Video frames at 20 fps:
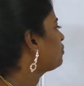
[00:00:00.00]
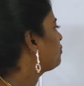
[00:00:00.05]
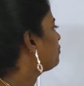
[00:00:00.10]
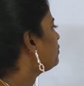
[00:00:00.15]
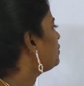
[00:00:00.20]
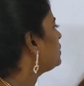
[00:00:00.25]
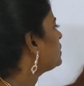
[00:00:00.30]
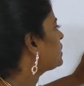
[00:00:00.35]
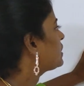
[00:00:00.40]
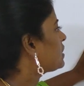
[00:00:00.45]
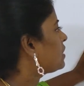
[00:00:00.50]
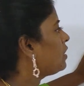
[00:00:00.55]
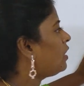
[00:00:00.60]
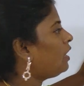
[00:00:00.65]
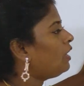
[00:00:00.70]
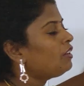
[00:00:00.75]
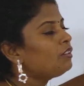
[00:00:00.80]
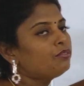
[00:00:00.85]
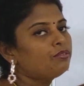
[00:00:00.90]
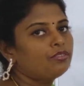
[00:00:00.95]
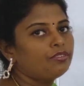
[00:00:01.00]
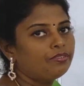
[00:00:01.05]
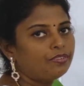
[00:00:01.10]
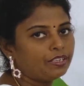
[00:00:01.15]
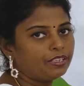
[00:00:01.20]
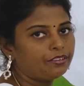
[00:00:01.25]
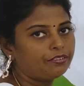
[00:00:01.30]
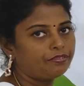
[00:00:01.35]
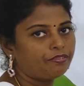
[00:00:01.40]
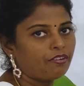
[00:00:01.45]
first law we
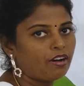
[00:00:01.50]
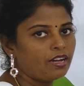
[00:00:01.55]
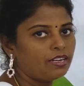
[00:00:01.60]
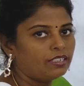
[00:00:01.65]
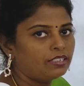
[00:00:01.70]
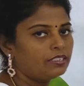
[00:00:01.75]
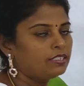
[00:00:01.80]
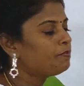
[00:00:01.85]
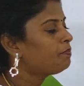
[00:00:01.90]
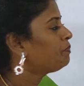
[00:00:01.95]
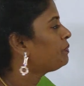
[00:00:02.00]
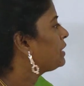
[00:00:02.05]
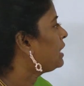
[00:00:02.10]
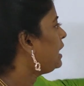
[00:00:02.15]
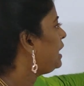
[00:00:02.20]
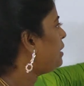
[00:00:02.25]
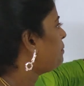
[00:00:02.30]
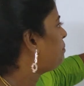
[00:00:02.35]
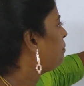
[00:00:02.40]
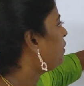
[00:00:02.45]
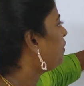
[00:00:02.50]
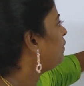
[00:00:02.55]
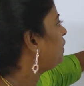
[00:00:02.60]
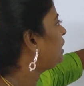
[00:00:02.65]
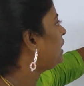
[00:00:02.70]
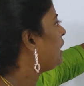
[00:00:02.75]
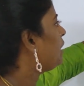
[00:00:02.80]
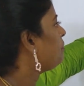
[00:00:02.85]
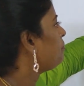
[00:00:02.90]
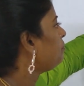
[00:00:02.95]
verify. A power
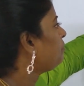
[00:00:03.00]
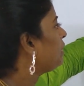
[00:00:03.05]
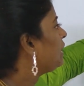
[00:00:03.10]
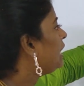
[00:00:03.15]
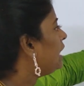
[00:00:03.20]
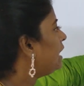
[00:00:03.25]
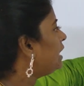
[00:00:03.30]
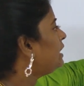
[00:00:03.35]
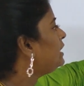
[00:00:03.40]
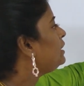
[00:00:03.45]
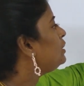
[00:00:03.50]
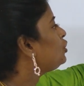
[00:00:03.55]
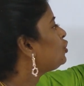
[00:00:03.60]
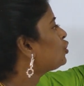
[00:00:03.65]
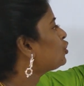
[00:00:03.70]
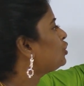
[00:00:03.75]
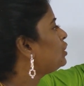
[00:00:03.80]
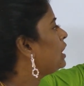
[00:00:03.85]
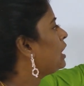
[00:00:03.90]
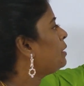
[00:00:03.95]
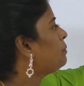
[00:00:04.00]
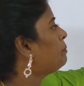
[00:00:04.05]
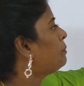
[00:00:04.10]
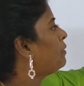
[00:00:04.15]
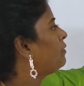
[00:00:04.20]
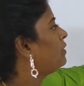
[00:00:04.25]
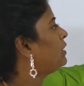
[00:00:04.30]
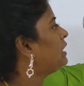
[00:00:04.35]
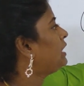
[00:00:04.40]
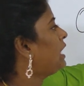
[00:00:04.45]
m into a
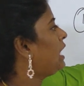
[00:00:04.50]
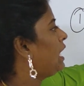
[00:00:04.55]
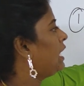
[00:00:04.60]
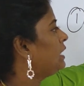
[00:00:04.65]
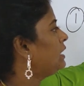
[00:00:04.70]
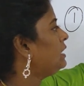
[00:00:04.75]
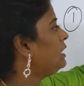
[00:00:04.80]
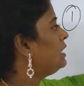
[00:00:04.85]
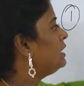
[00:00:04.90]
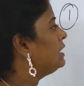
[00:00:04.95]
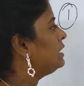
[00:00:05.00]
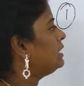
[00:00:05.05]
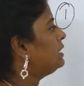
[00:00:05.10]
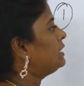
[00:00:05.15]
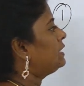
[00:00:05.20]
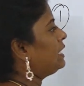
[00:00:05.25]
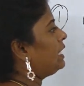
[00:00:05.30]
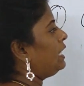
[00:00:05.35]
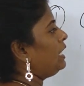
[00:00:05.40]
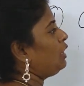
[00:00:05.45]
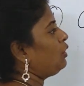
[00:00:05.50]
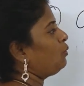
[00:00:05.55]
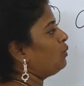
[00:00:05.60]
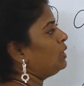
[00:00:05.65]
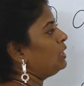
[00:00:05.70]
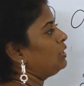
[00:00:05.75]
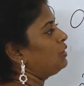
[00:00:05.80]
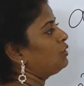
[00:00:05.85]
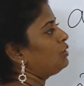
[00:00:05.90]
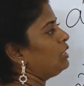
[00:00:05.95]
power n is
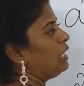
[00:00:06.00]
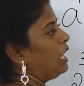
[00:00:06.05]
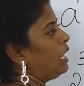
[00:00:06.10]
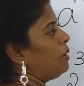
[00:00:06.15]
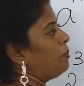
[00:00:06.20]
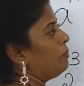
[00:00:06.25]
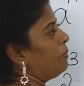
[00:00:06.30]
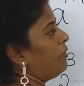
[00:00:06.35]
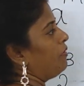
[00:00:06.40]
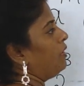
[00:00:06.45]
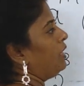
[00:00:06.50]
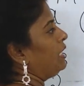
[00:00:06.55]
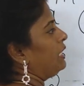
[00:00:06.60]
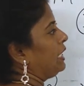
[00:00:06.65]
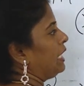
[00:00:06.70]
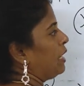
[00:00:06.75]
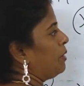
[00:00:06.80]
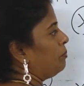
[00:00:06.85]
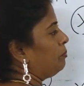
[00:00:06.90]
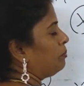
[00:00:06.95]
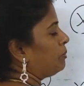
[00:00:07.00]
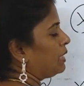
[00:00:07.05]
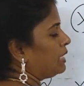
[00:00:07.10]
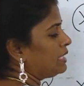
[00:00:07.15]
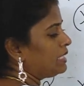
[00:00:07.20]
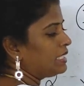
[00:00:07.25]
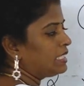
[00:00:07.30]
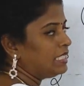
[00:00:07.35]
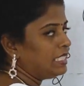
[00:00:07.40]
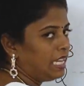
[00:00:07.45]
equal to a power m
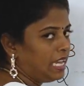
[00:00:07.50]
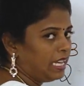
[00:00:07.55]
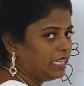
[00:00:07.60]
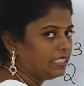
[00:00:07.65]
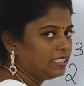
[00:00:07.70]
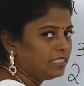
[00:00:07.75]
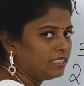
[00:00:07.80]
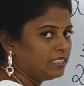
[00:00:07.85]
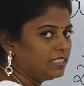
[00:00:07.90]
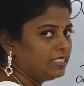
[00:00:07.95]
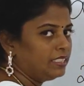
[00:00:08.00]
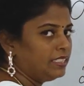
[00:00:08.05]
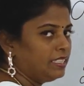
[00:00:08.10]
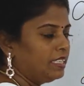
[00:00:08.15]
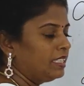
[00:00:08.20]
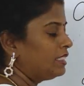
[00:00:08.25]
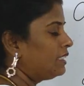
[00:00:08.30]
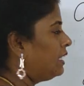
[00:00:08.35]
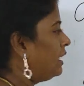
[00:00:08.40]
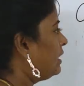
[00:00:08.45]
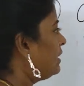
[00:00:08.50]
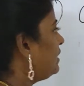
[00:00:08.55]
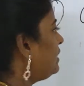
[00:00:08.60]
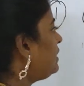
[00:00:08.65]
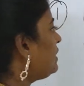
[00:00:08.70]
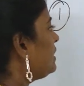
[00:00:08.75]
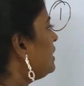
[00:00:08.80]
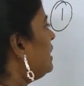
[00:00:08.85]
plus n. That is,